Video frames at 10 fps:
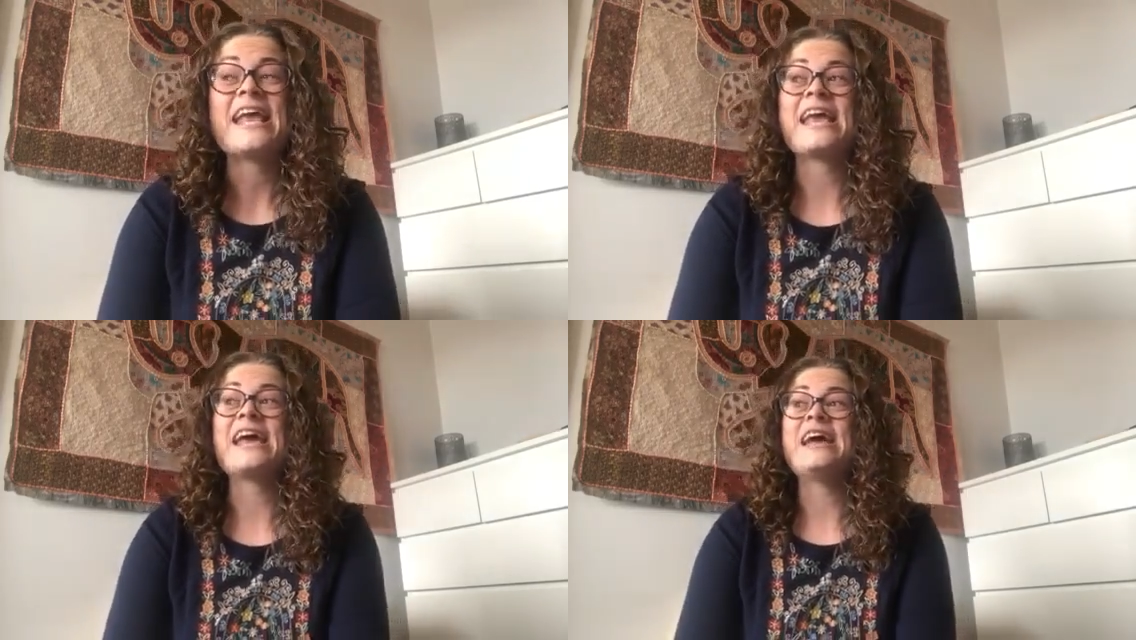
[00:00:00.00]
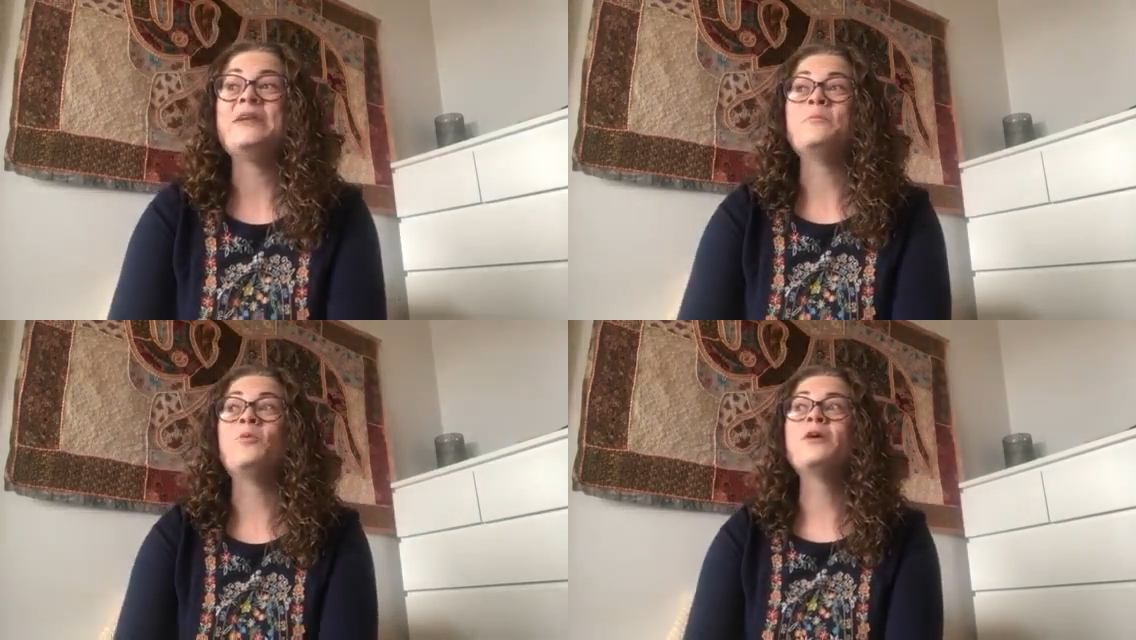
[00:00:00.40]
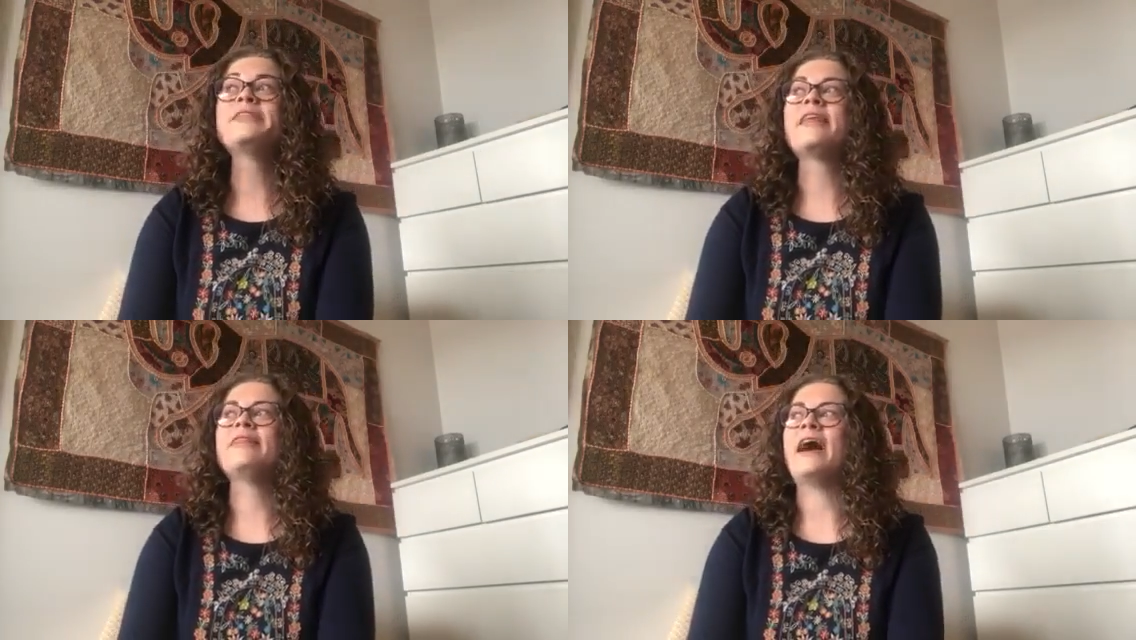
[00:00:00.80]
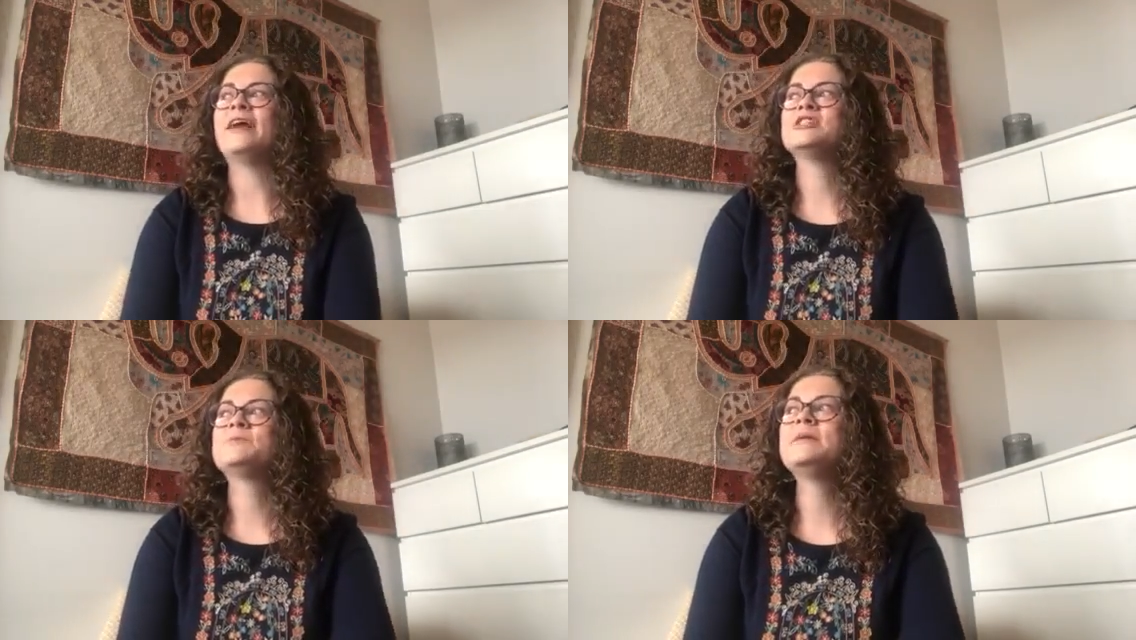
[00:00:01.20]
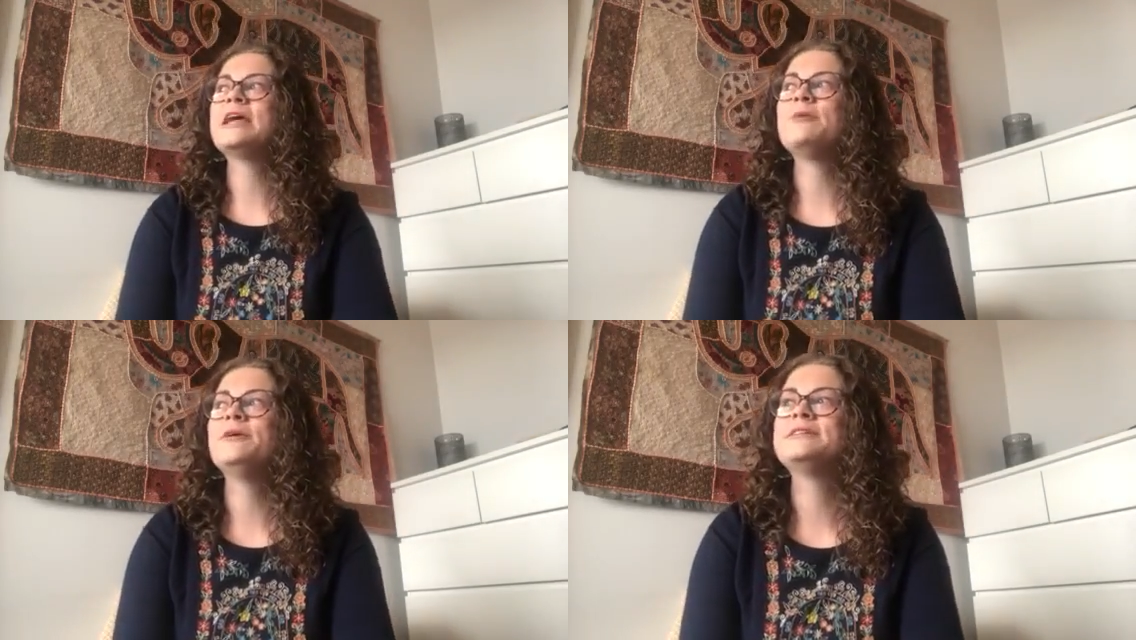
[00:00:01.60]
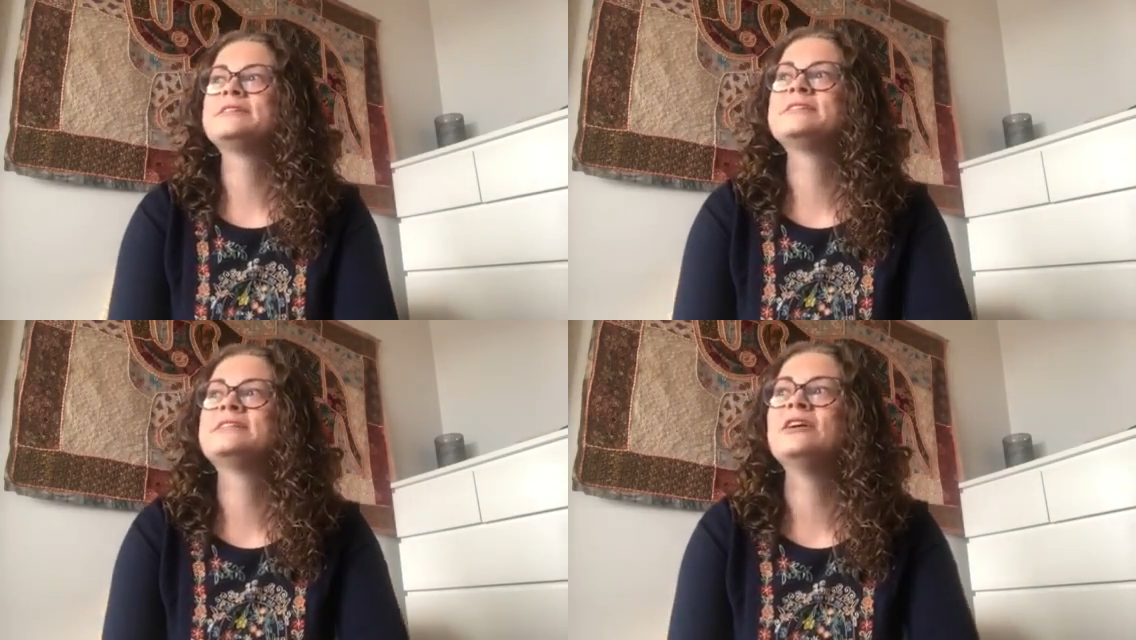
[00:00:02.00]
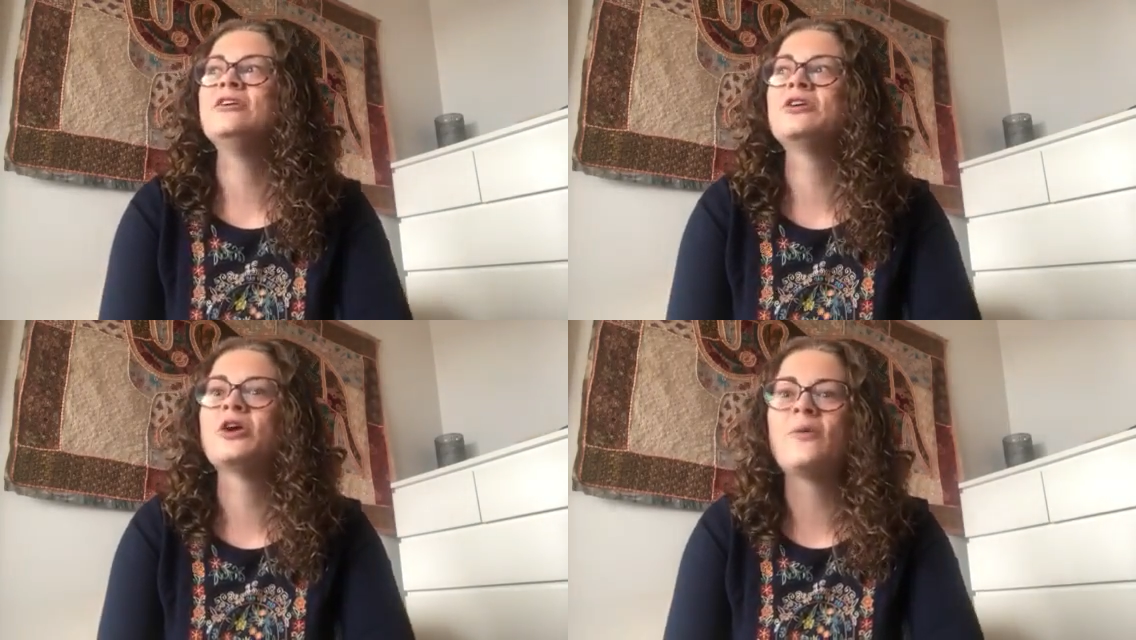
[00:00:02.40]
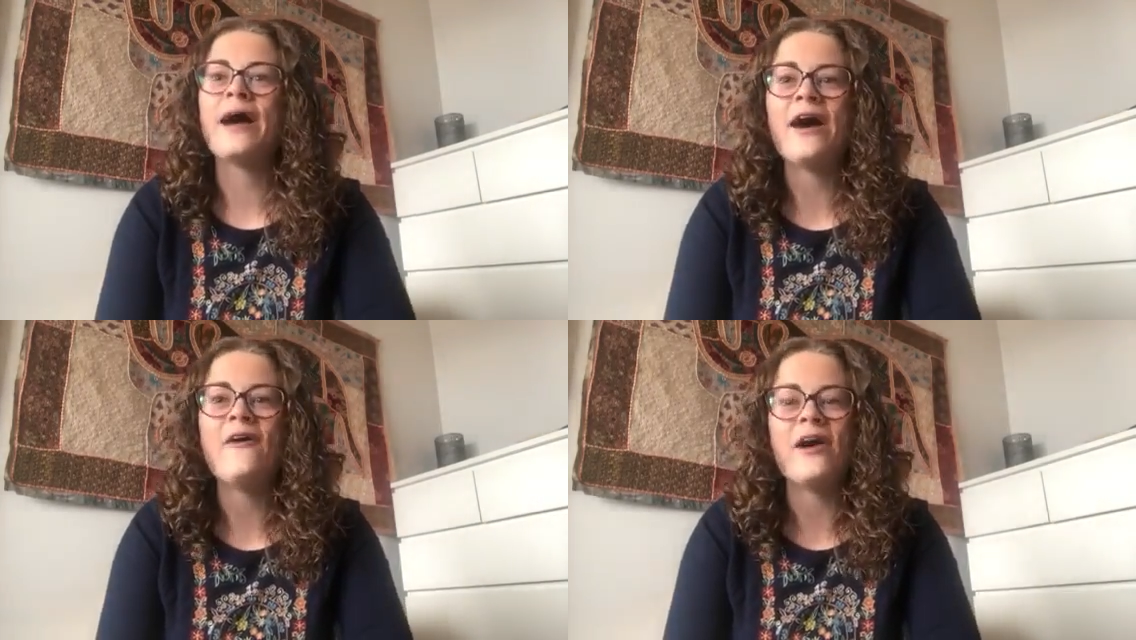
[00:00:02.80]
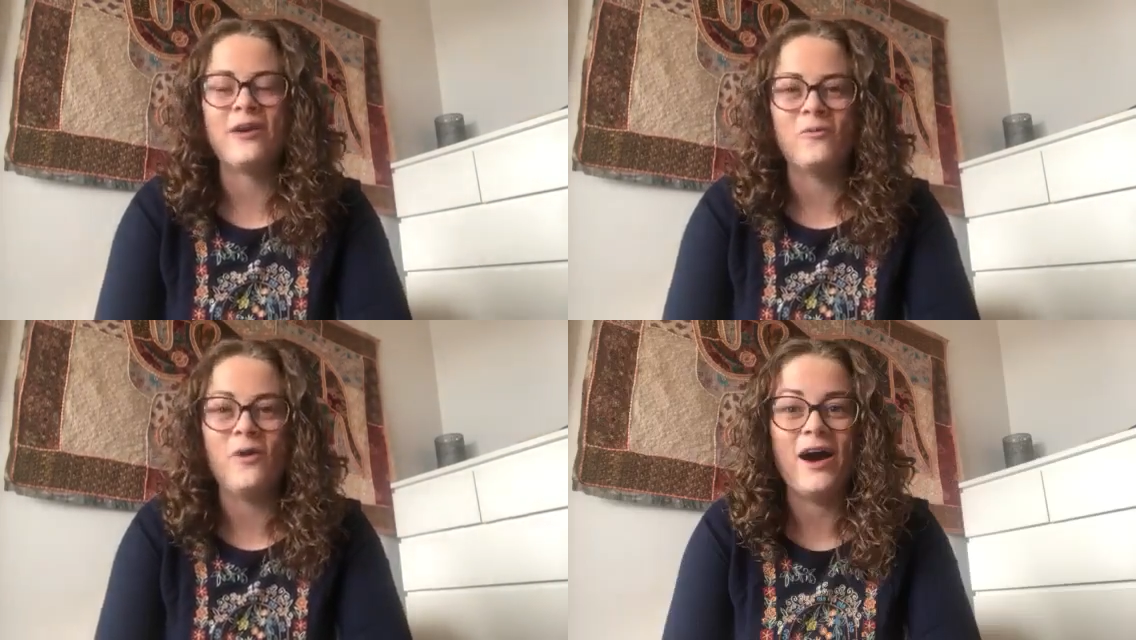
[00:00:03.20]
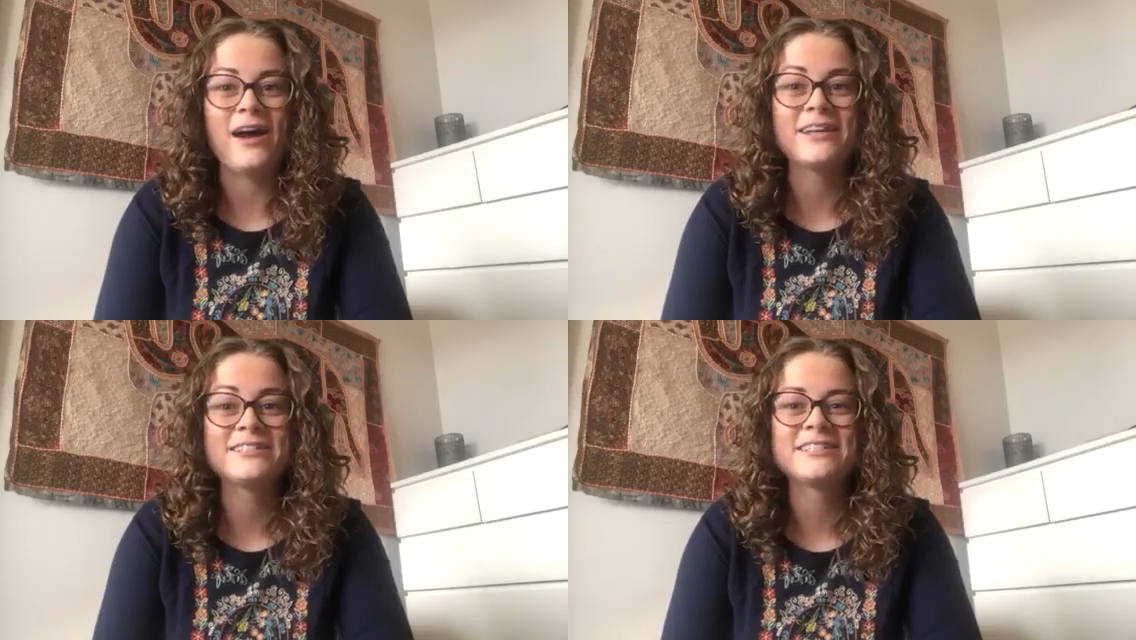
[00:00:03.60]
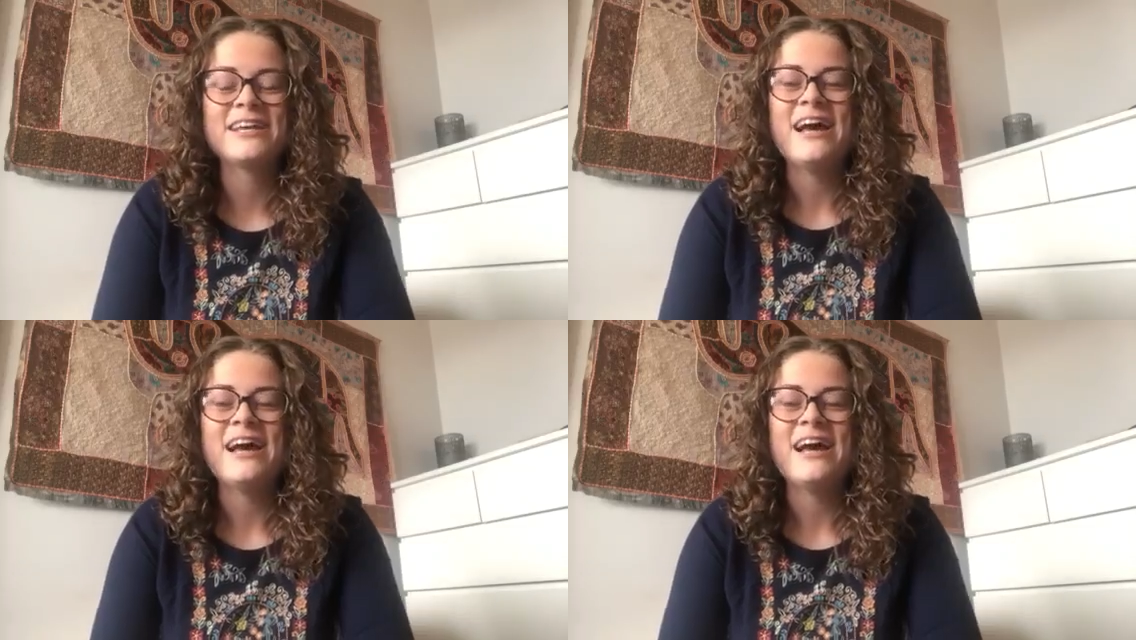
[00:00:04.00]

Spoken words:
and more than that, just being able to still go out on walks